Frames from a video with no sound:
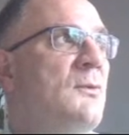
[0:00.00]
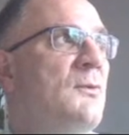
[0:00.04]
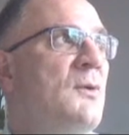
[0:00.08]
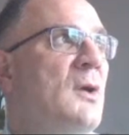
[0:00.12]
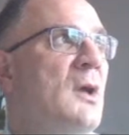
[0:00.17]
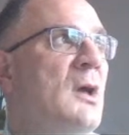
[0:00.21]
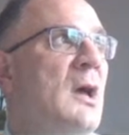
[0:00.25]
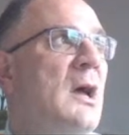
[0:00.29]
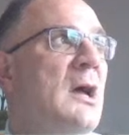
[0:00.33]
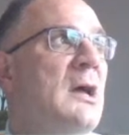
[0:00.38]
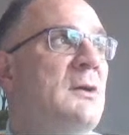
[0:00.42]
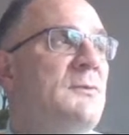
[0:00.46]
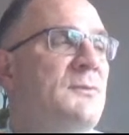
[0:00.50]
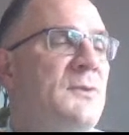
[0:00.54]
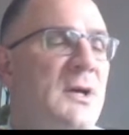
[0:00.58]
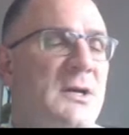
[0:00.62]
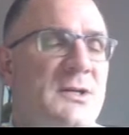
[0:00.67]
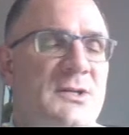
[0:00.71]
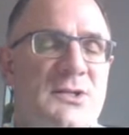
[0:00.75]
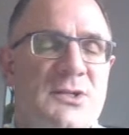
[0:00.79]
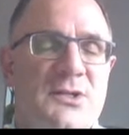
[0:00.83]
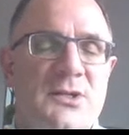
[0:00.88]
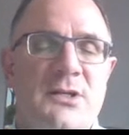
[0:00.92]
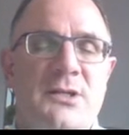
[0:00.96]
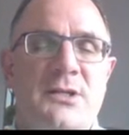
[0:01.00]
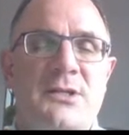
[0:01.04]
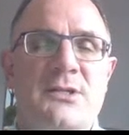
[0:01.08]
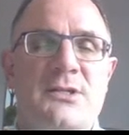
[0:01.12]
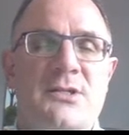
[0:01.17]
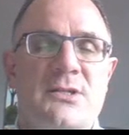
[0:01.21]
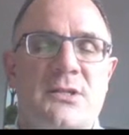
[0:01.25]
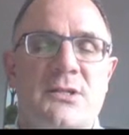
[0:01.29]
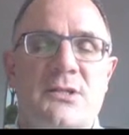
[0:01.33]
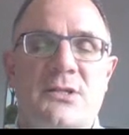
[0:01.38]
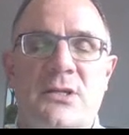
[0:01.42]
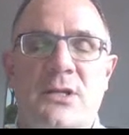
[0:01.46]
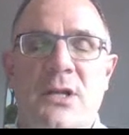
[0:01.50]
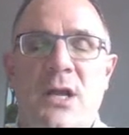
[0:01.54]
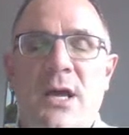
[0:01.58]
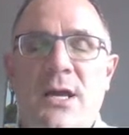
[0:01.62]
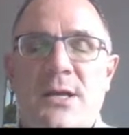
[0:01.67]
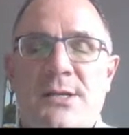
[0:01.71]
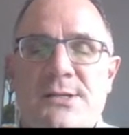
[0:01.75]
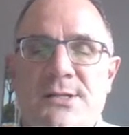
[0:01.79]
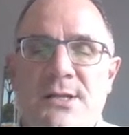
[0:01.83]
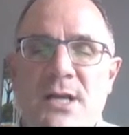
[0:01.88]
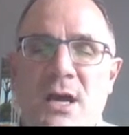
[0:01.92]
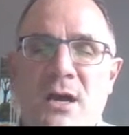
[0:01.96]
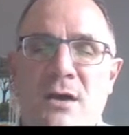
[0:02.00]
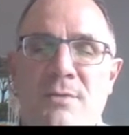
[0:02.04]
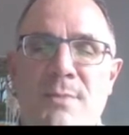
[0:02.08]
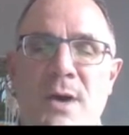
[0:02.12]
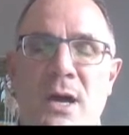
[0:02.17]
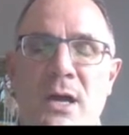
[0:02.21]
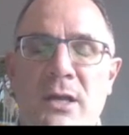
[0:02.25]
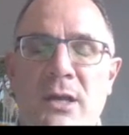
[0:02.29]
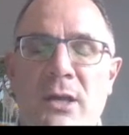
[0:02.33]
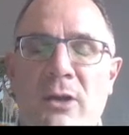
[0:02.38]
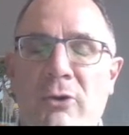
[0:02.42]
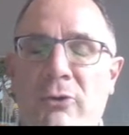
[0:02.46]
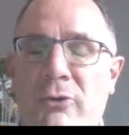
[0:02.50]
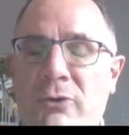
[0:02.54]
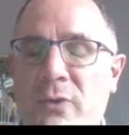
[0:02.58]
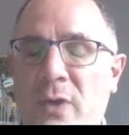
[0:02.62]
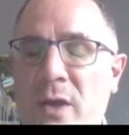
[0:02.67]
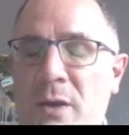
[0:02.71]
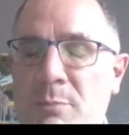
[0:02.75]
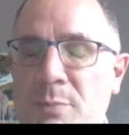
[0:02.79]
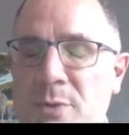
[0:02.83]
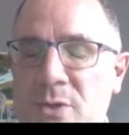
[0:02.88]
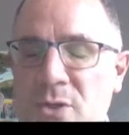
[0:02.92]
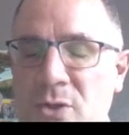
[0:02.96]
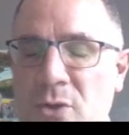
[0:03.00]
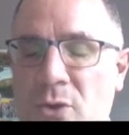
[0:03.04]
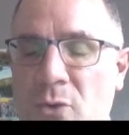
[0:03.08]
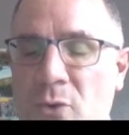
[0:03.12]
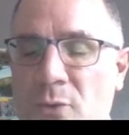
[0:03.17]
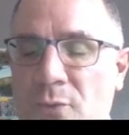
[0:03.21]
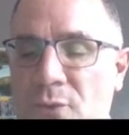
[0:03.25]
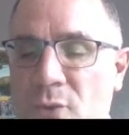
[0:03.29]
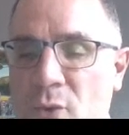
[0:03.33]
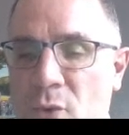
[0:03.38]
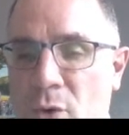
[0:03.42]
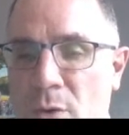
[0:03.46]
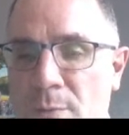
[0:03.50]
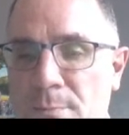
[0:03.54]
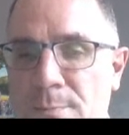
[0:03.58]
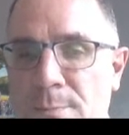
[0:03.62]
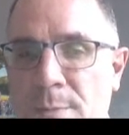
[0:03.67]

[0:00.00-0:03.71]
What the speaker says: I have not seen since the last time I entered that particular form.